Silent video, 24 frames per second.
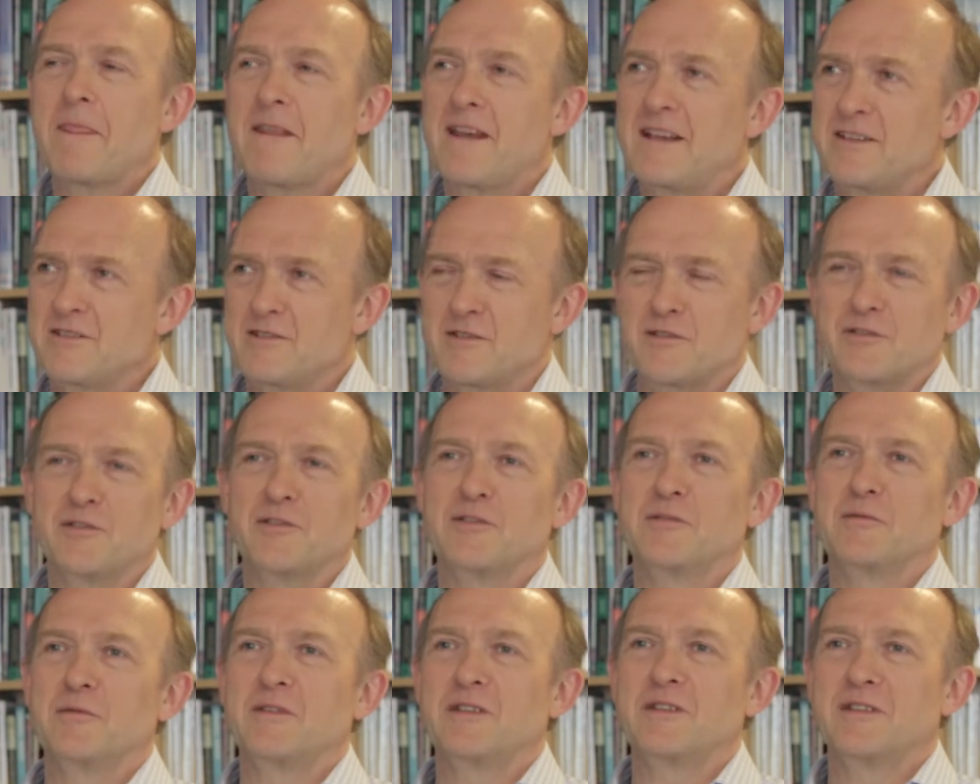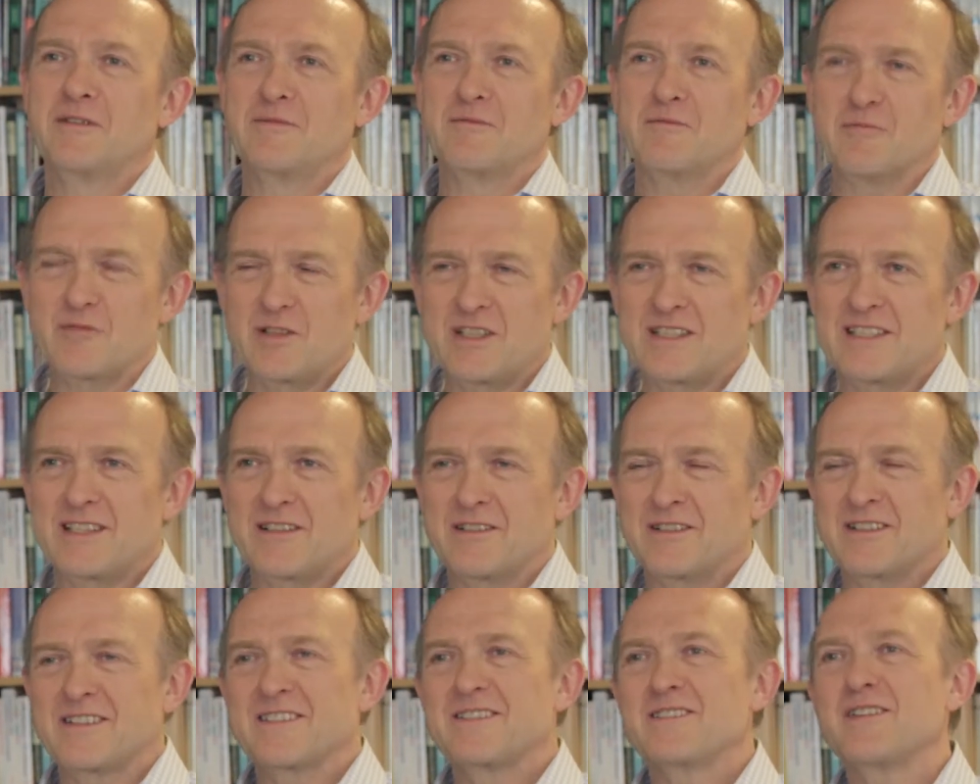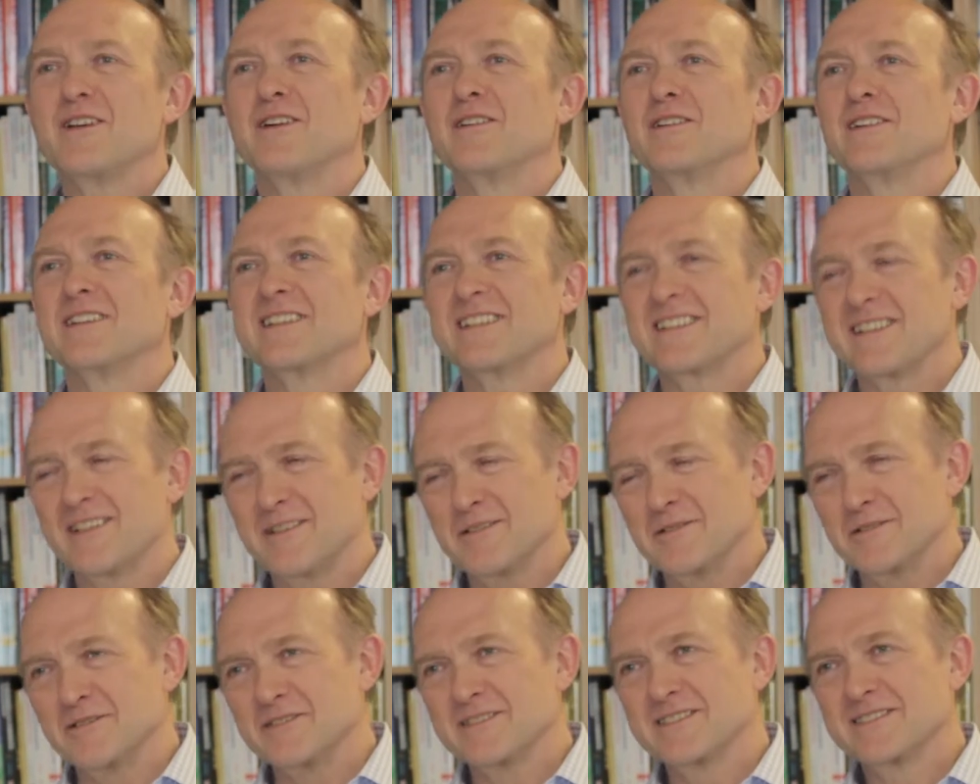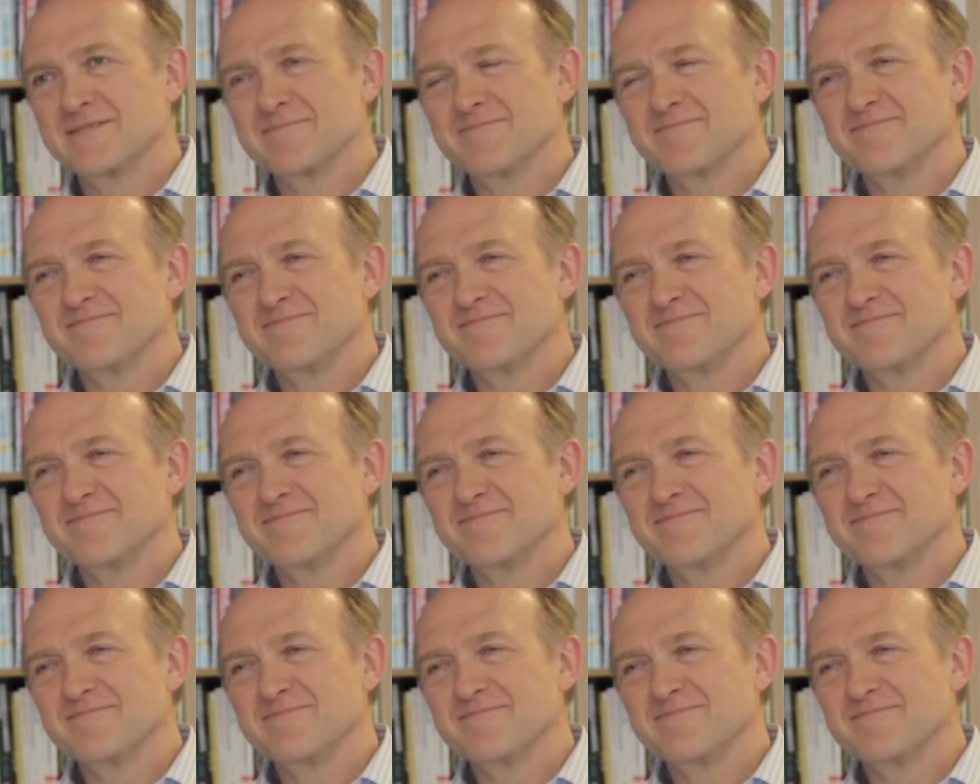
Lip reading: ensure that we reach our target goals.